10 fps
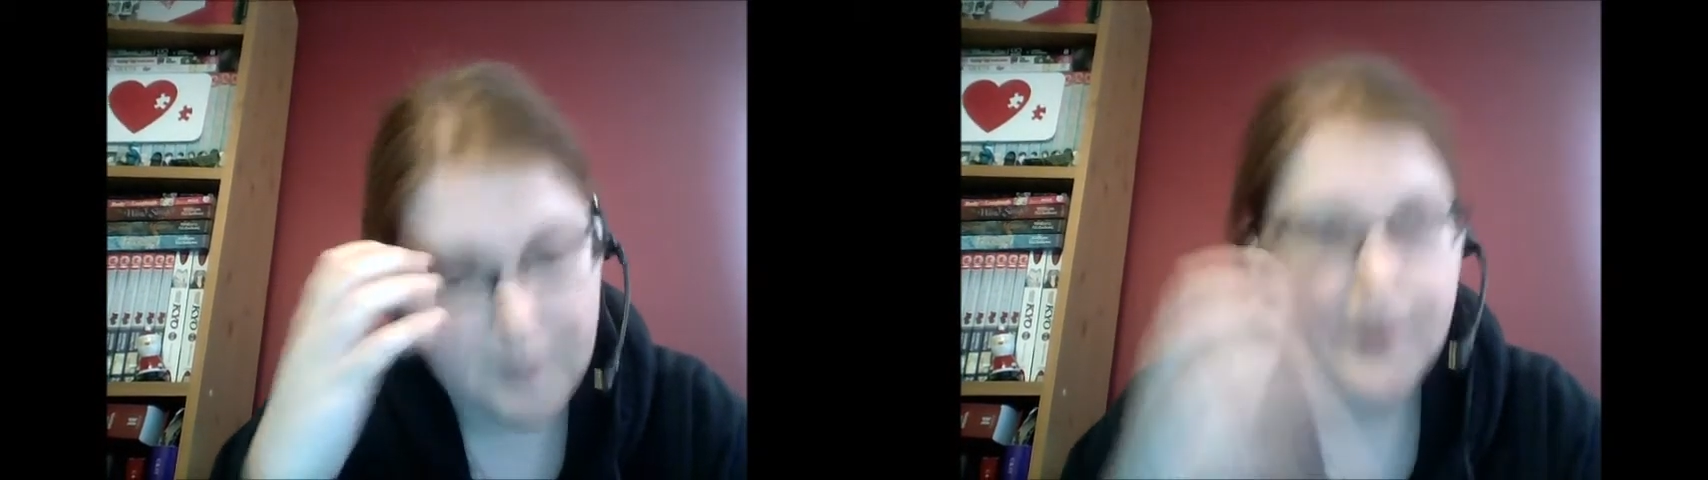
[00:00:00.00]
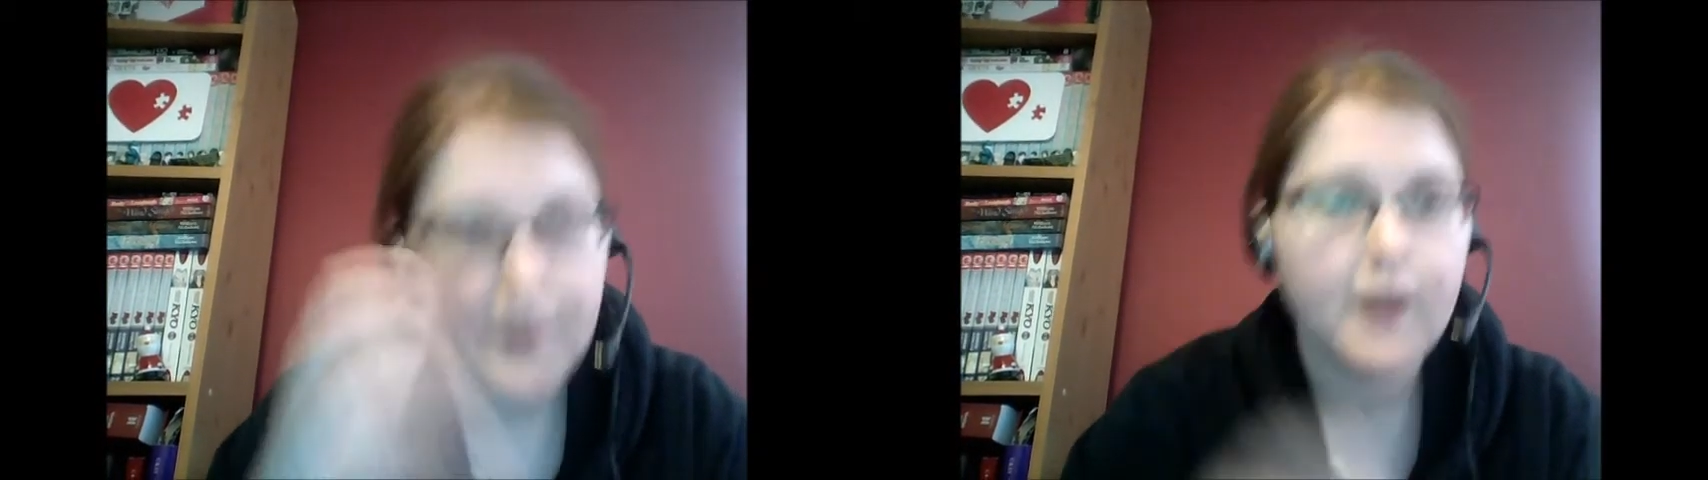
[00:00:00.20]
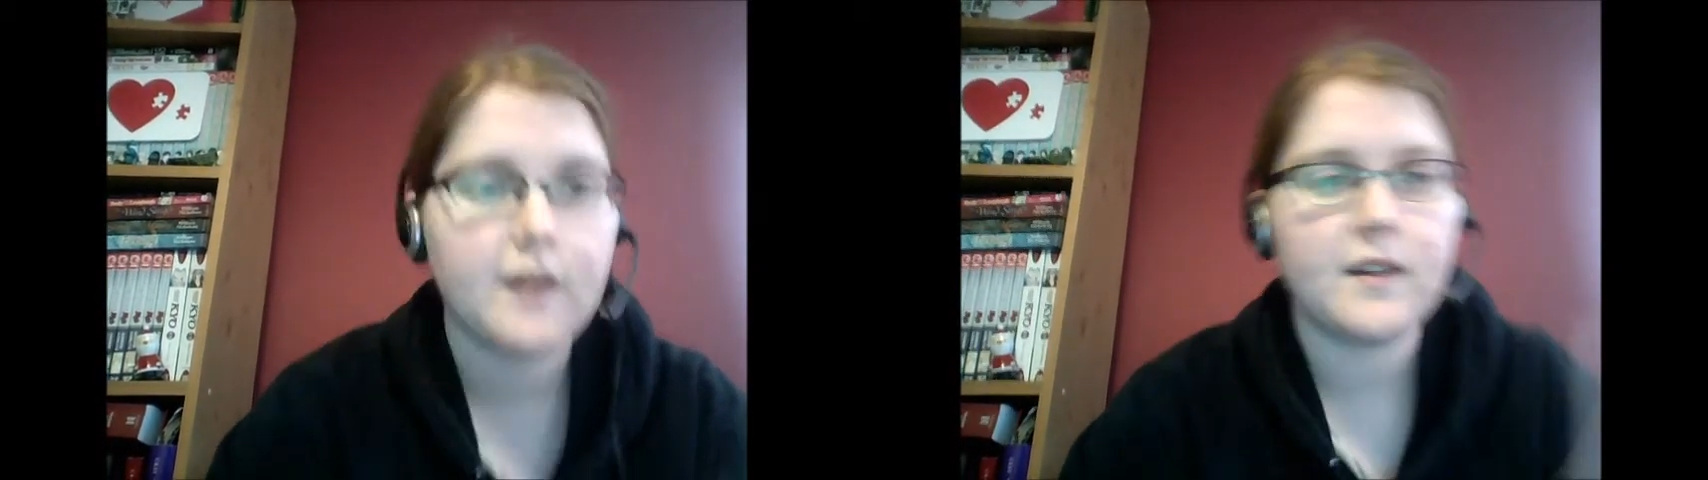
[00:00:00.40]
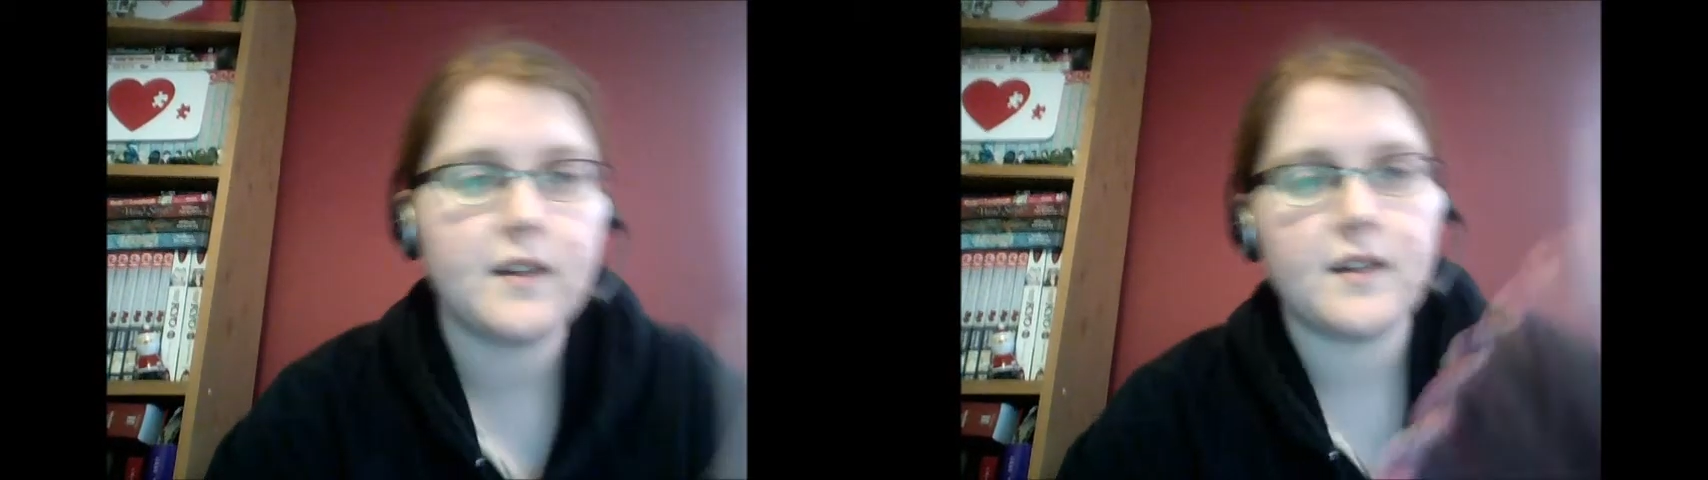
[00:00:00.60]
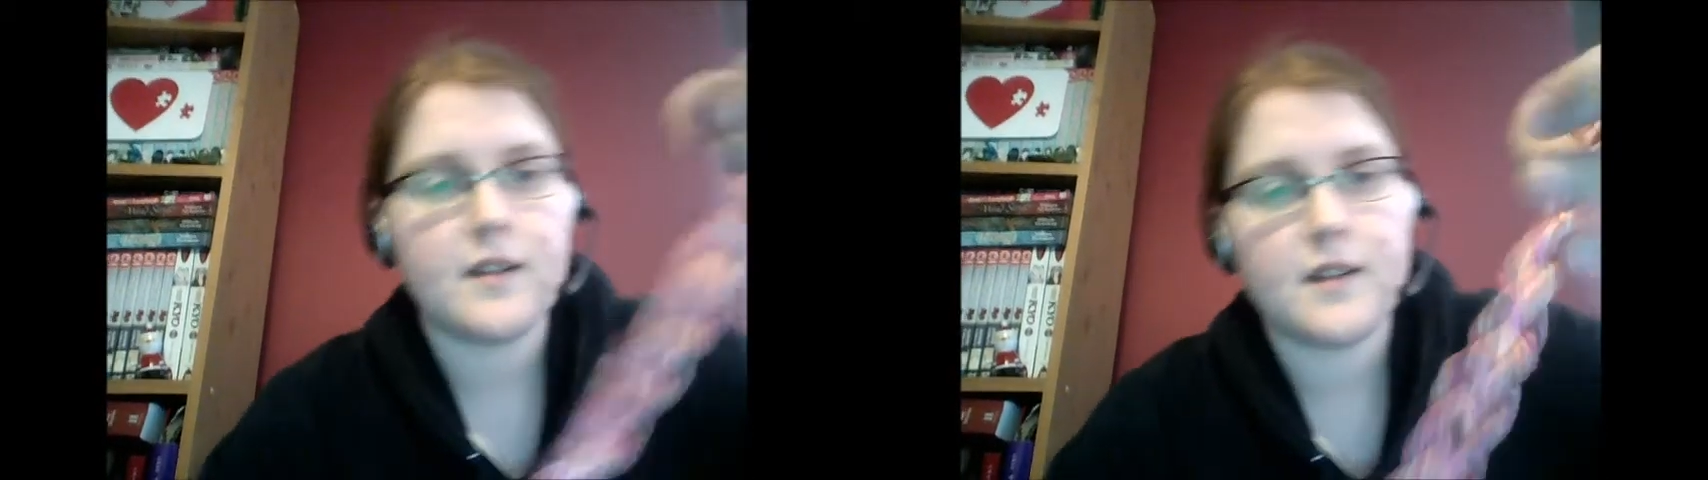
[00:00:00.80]
but
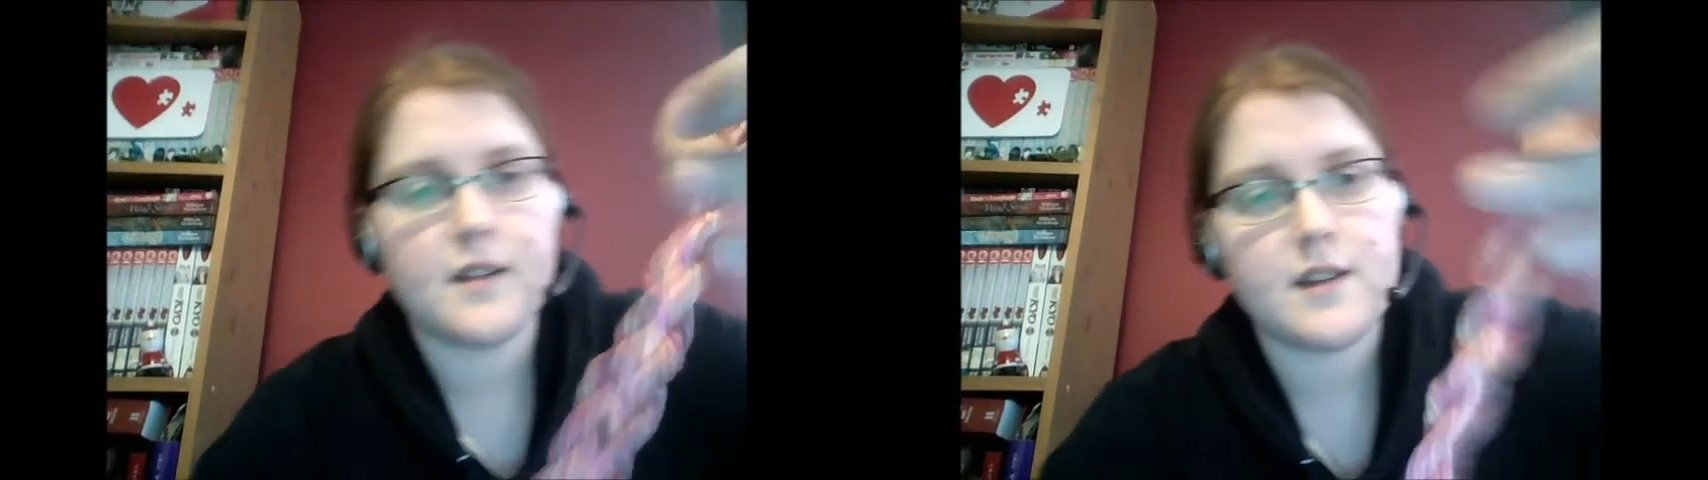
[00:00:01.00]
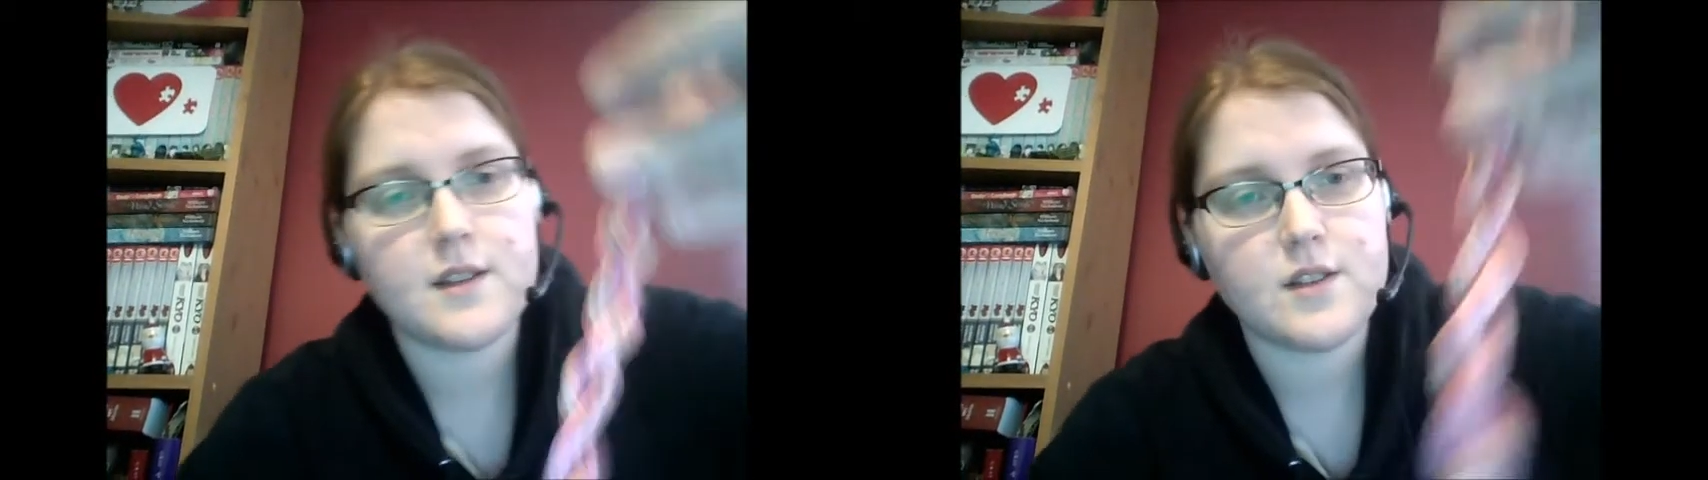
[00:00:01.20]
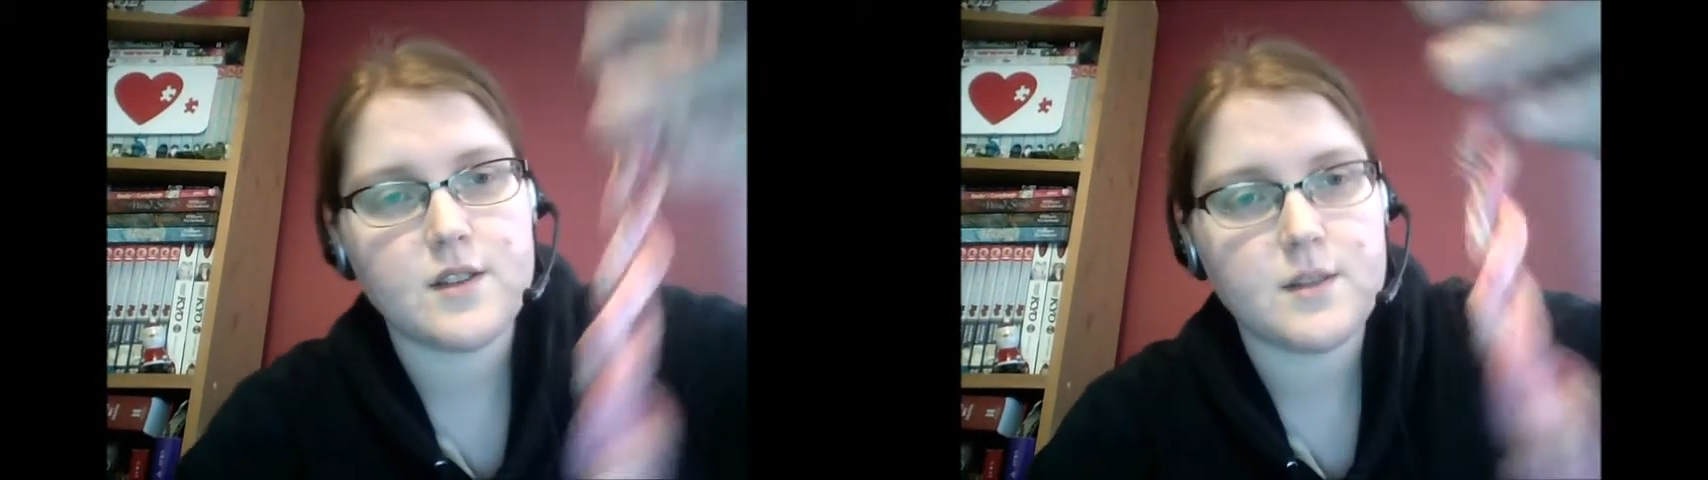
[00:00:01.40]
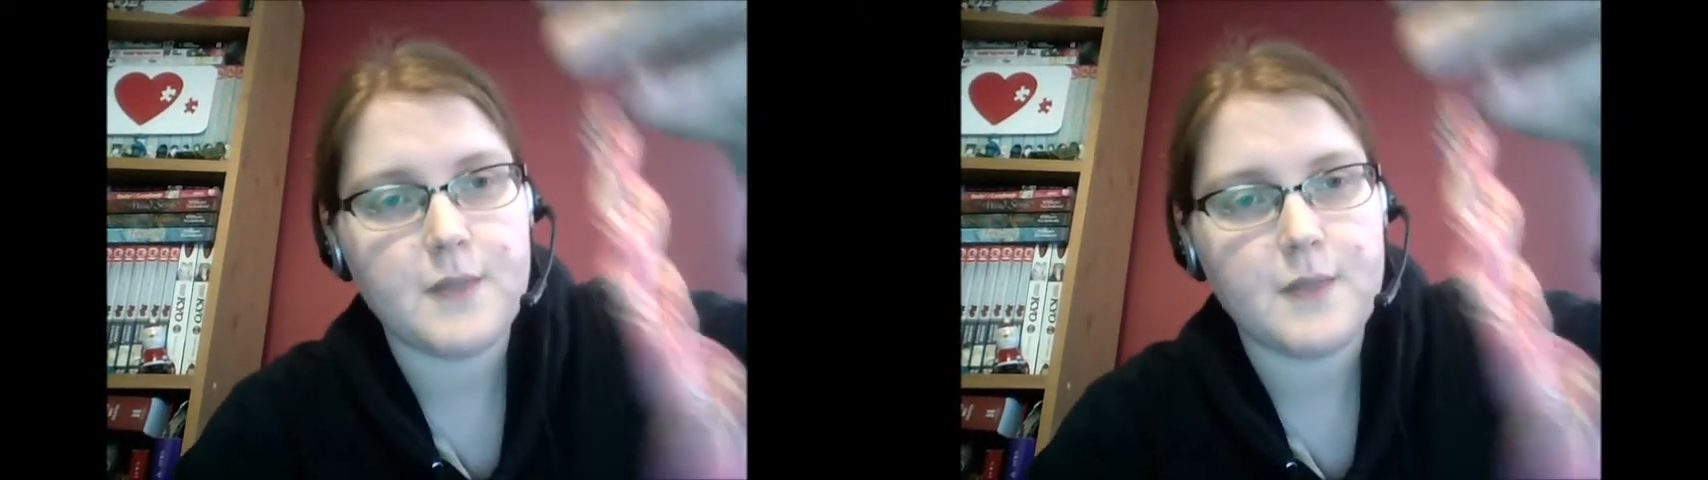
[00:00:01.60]
it's just